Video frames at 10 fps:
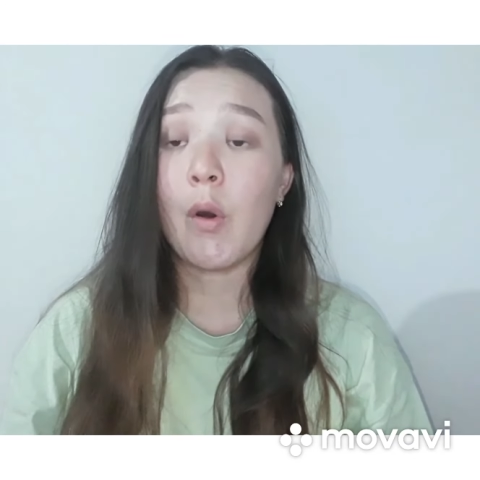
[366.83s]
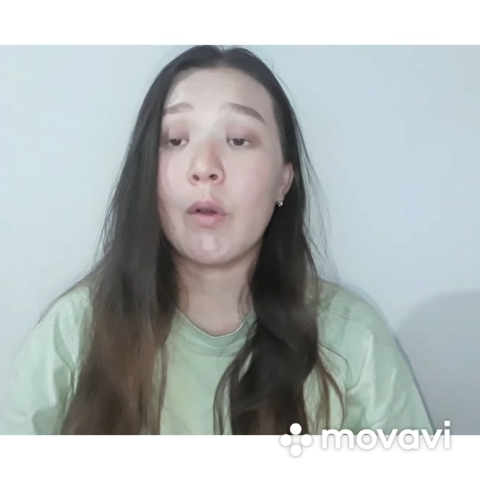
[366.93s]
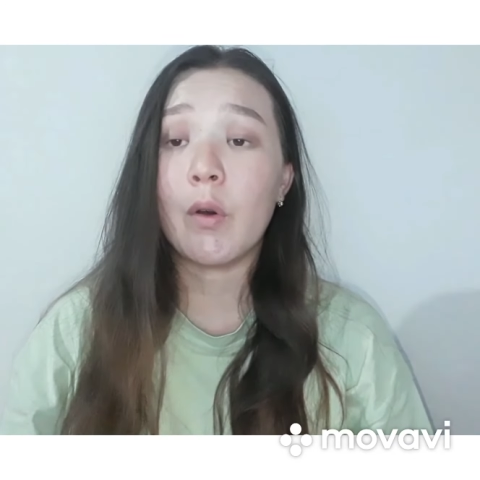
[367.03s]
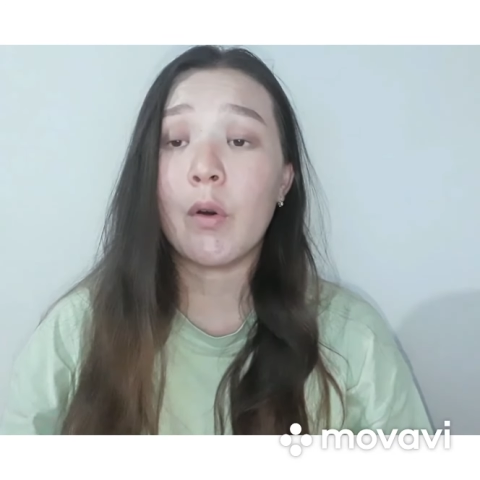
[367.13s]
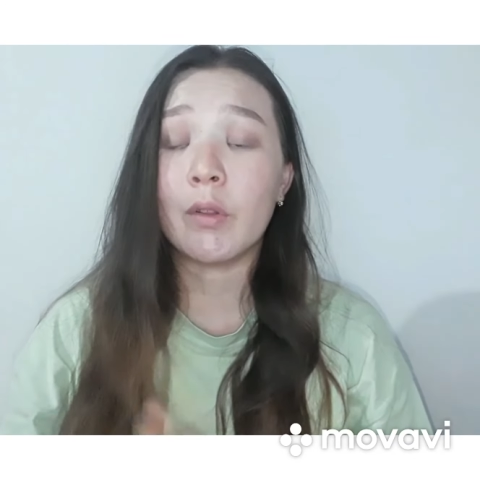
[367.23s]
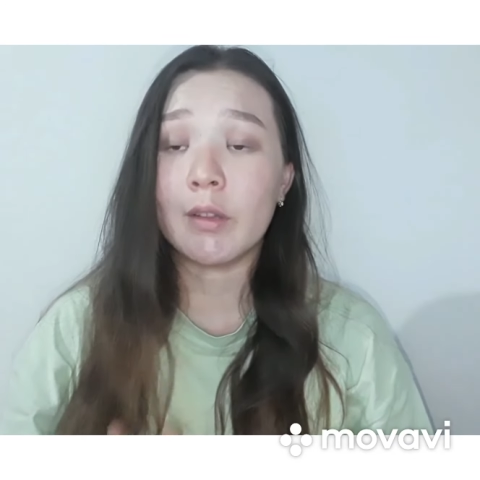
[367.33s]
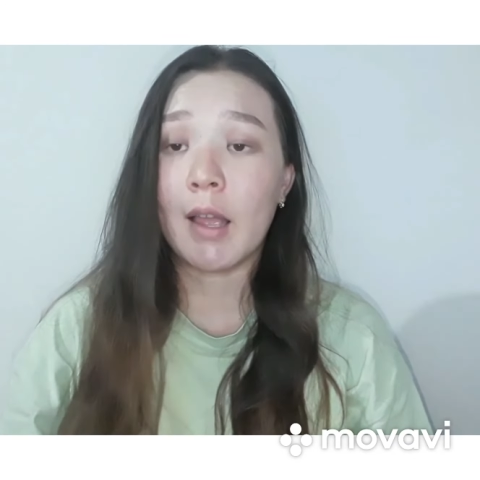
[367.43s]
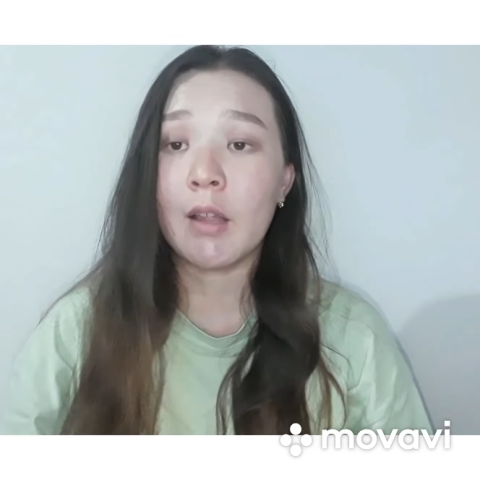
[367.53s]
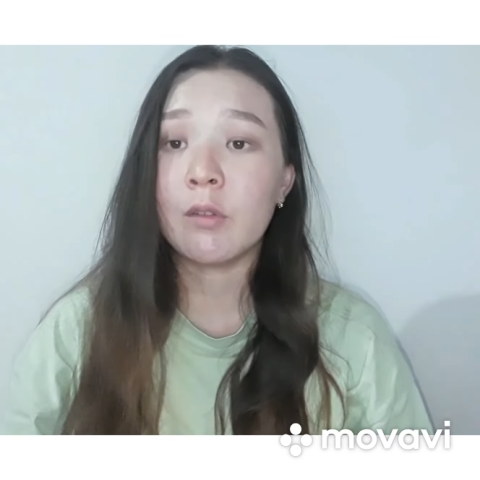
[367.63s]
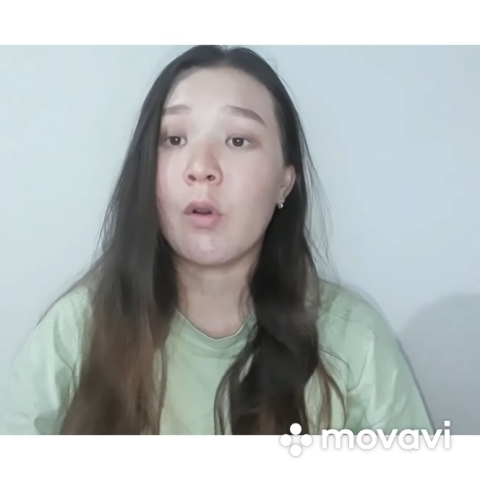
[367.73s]

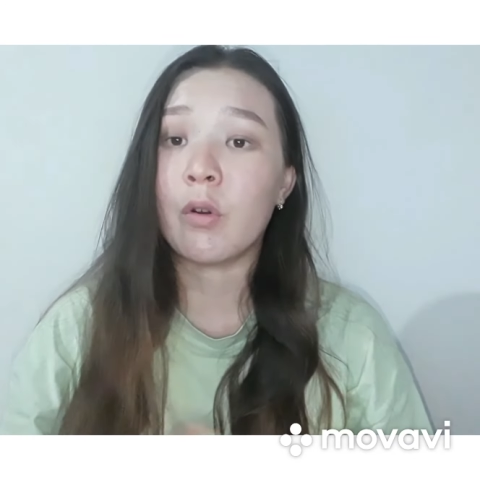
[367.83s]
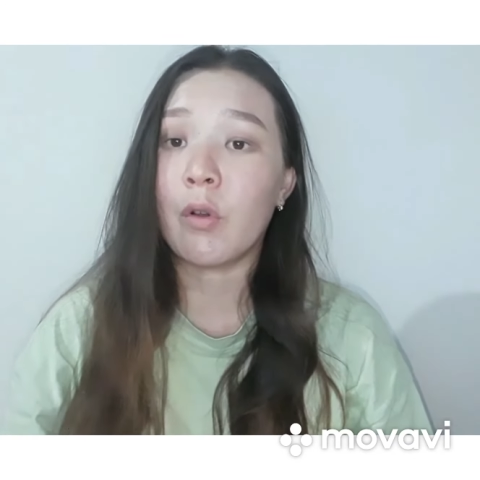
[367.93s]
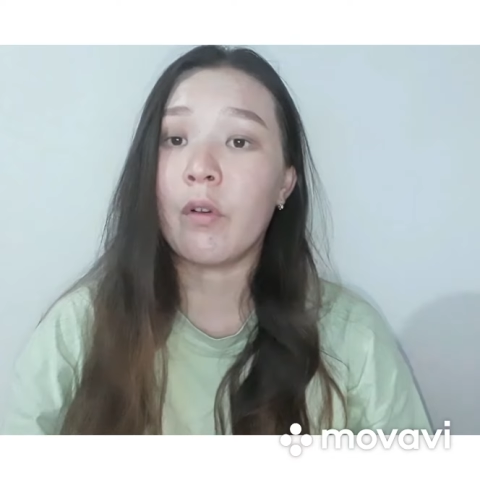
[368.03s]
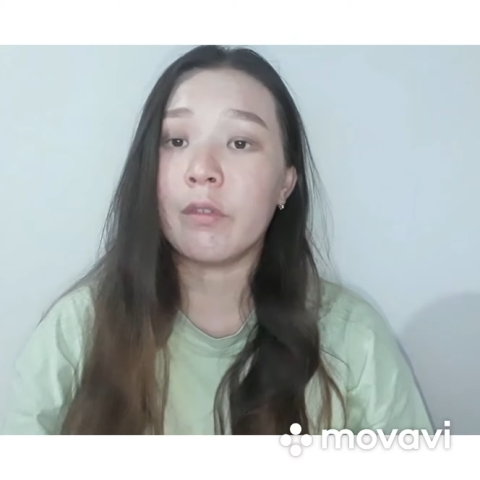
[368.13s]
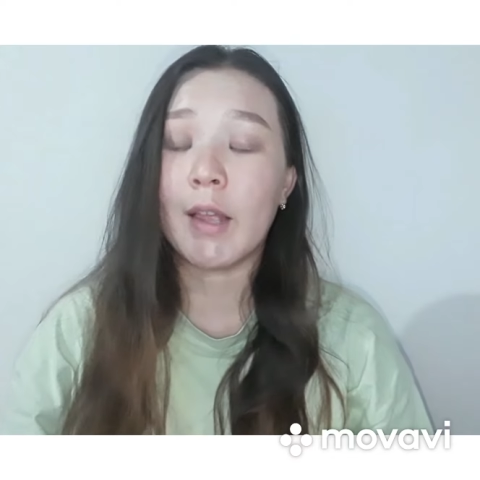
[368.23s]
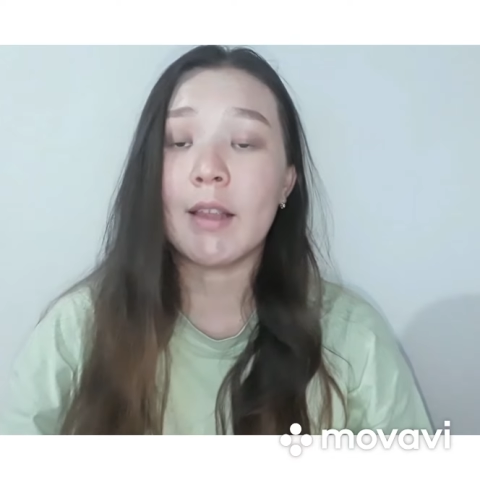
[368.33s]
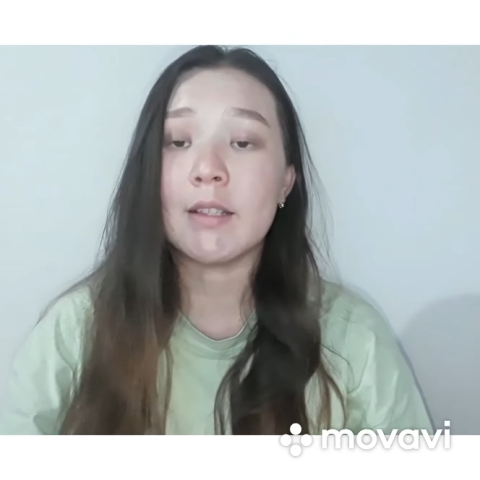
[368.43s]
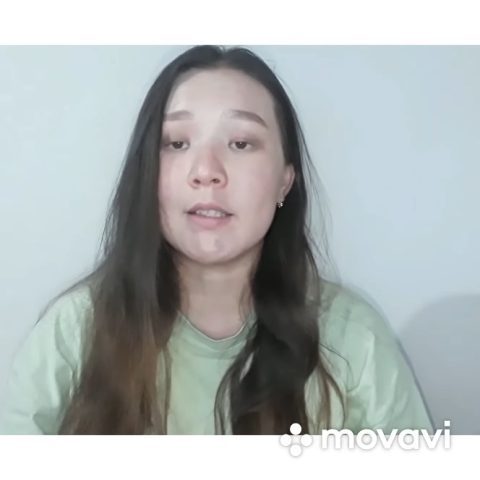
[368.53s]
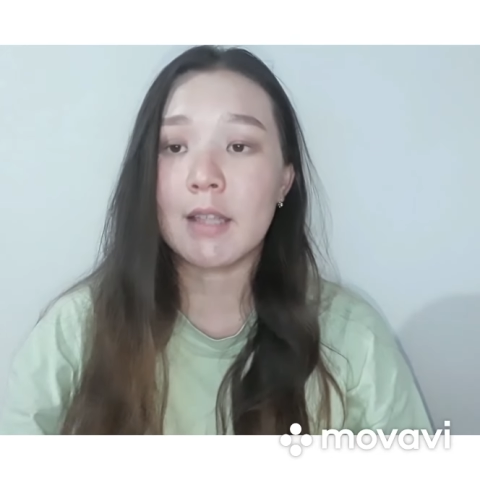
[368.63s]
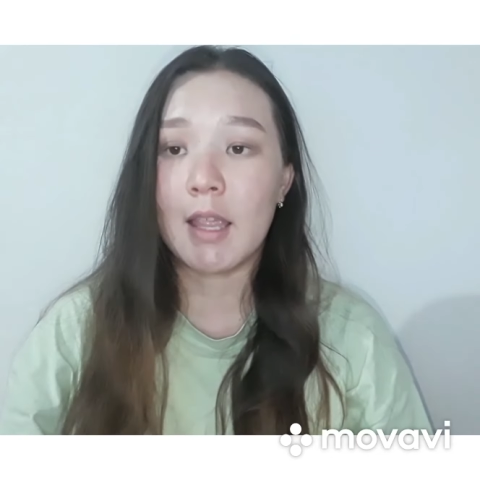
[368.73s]
online or offline
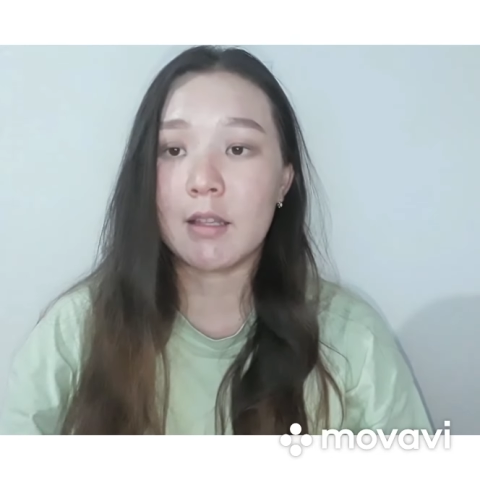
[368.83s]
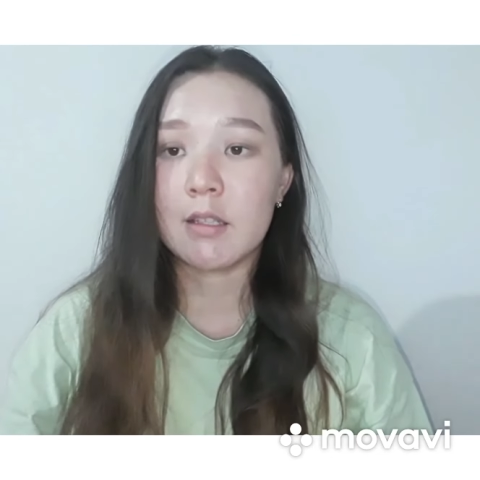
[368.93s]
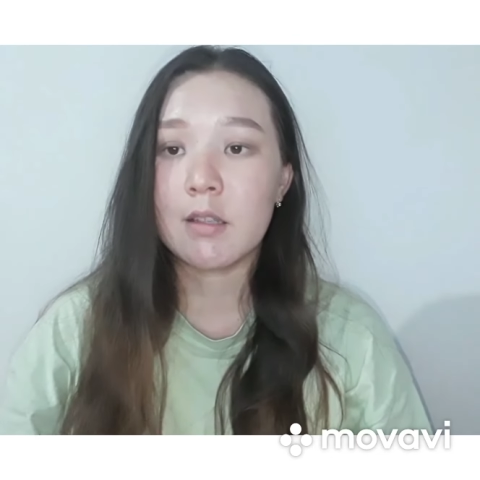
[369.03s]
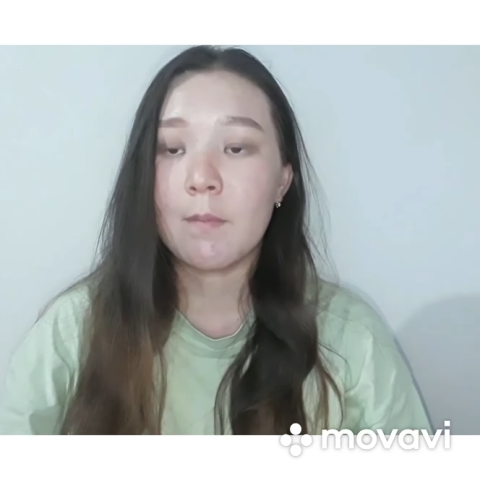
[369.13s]
states.